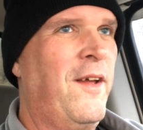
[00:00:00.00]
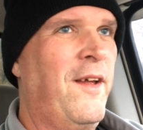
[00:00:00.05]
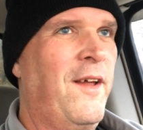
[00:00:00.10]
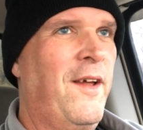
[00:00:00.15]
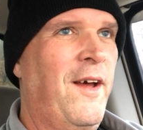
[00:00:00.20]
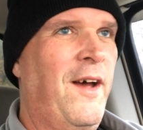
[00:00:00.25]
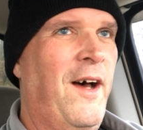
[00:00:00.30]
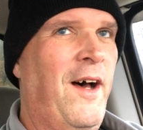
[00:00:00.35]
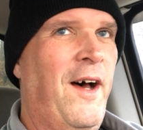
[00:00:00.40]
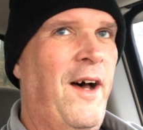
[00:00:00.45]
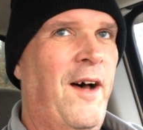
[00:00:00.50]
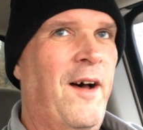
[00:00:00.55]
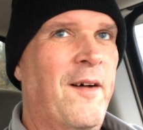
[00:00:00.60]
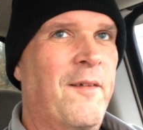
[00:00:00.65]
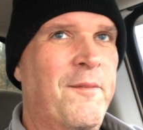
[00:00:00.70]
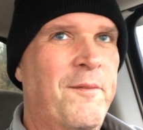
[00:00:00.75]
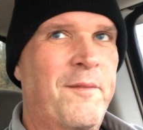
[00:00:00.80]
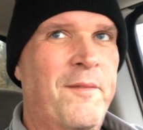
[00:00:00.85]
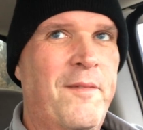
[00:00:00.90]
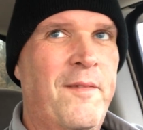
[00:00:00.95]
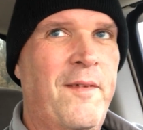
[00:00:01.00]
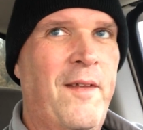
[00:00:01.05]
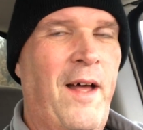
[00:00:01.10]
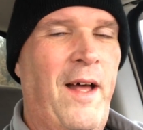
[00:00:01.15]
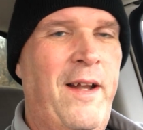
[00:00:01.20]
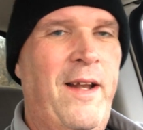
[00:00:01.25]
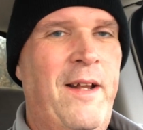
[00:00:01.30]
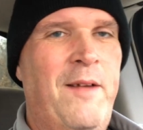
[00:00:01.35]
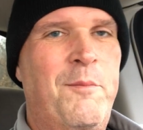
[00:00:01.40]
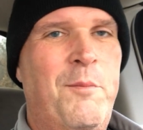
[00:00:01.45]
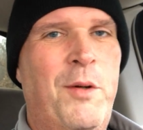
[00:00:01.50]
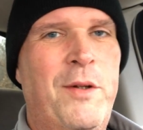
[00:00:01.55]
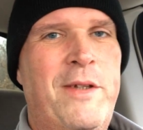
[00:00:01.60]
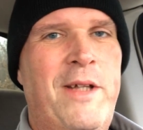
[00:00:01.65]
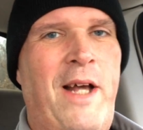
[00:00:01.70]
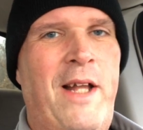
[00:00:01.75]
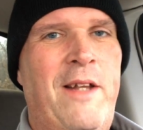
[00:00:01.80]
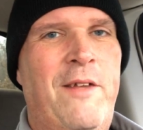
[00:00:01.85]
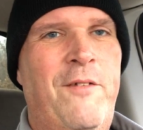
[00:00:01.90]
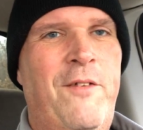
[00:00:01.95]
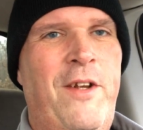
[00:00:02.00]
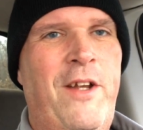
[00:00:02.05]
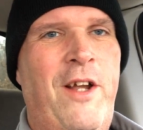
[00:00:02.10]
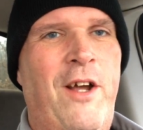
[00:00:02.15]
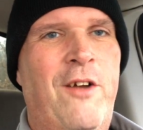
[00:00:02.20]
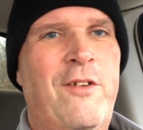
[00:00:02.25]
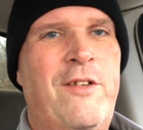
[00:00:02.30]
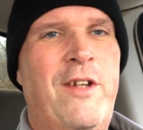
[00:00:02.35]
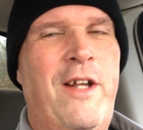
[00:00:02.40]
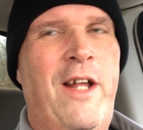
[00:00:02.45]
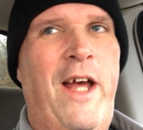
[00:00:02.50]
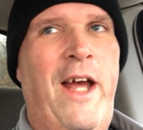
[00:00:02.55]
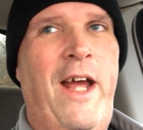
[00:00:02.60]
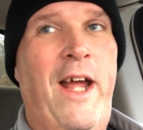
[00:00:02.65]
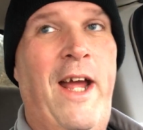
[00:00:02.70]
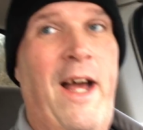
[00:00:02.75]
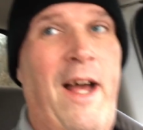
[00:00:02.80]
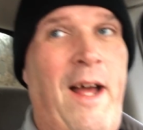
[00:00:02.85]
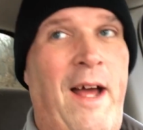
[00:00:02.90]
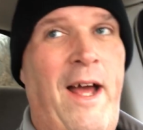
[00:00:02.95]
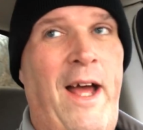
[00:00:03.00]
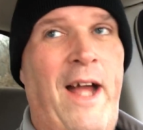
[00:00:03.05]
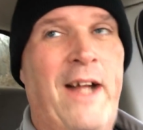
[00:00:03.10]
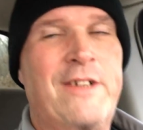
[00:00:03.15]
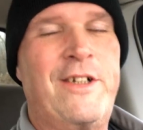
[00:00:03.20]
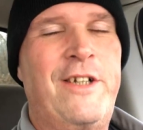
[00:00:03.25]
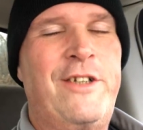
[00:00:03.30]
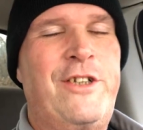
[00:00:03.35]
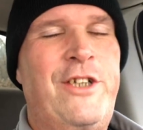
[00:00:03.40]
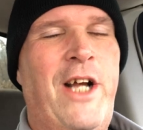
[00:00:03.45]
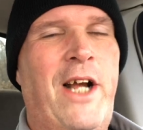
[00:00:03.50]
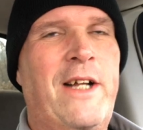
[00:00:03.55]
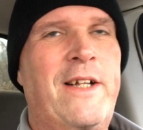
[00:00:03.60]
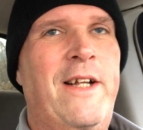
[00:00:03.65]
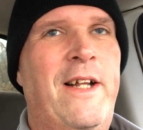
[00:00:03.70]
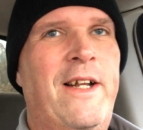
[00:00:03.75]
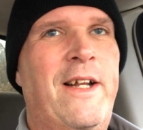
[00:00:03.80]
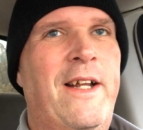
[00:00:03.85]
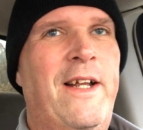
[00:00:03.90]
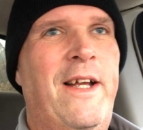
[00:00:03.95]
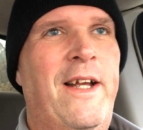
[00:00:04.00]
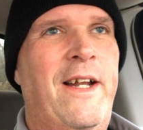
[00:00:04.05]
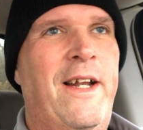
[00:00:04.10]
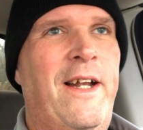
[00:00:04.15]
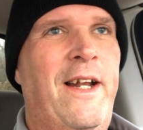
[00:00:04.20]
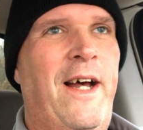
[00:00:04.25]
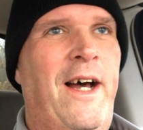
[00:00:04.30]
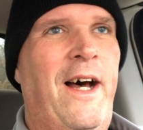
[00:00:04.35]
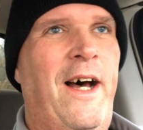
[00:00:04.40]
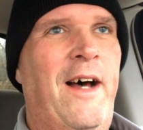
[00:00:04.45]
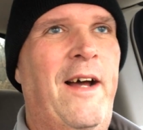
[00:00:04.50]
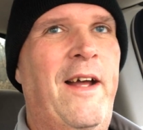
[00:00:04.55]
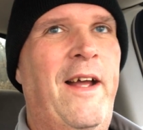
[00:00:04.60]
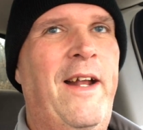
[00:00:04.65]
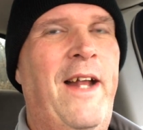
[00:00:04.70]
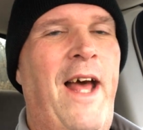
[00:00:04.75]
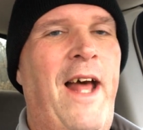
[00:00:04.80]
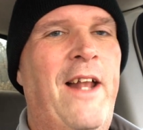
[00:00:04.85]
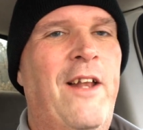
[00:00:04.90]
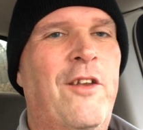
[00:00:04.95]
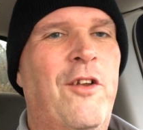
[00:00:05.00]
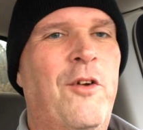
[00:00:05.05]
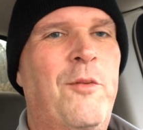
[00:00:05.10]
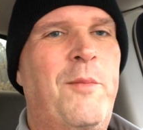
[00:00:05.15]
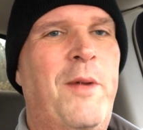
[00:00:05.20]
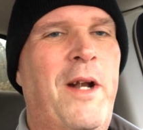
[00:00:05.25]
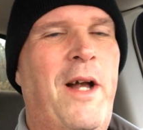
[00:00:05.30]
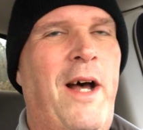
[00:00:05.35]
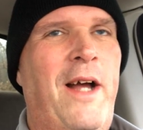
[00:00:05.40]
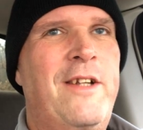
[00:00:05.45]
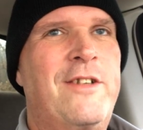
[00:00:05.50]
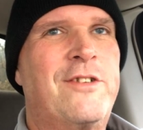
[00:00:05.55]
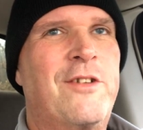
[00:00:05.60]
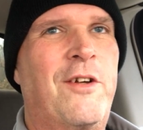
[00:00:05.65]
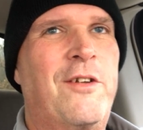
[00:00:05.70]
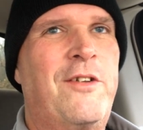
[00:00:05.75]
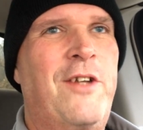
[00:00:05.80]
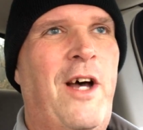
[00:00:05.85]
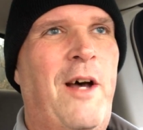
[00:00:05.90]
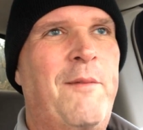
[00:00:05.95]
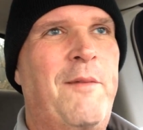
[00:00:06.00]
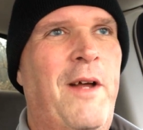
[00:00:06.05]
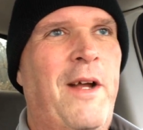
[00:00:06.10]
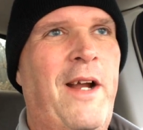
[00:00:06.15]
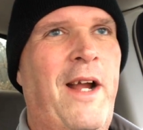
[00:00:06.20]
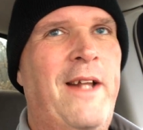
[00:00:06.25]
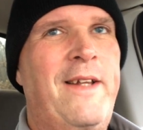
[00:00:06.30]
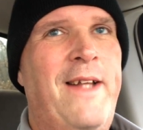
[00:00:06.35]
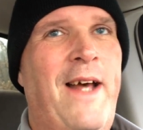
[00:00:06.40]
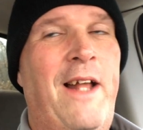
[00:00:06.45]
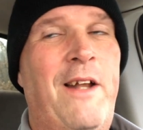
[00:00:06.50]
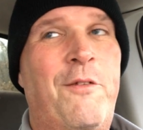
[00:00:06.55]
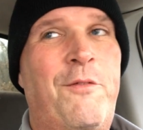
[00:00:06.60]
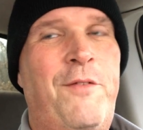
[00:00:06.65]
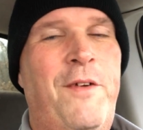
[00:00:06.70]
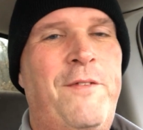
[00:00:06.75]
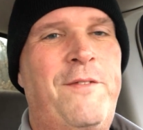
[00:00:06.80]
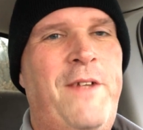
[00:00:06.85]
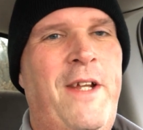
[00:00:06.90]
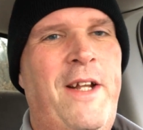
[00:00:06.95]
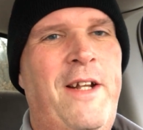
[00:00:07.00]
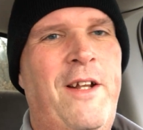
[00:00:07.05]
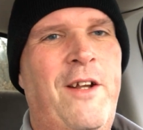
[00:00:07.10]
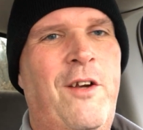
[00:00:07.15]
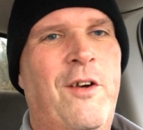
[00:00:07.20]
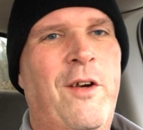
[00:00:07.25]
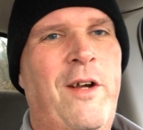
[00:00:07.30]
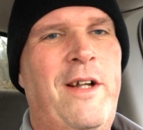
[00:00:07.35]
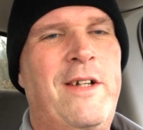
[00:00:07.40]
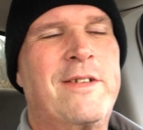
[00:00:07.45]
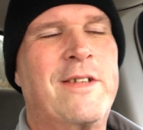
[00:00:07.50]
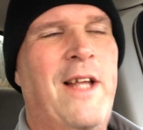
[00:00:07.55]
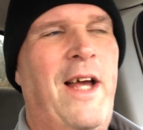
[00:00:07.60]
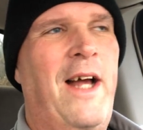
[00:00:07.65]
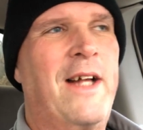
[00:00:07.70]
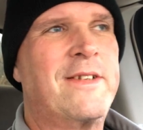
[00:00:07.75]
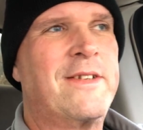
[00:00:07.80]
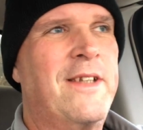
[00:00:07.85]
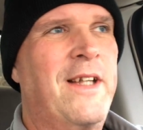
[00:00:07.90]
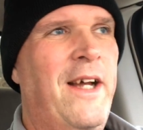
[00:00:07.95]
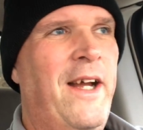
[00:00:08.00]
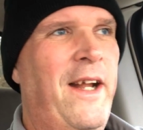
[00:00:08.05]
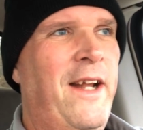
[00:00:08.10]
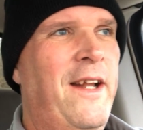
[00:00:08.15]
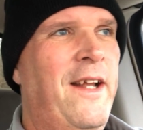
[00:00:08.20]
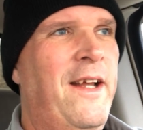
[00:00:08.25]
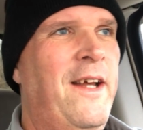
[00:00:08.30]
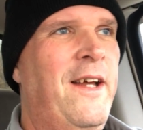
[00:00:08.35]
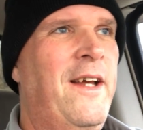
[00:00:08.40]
I didn't put that in the video today. I actually checked it, and it had a little bit of ice on top. Now it got down to 15 degrees last night.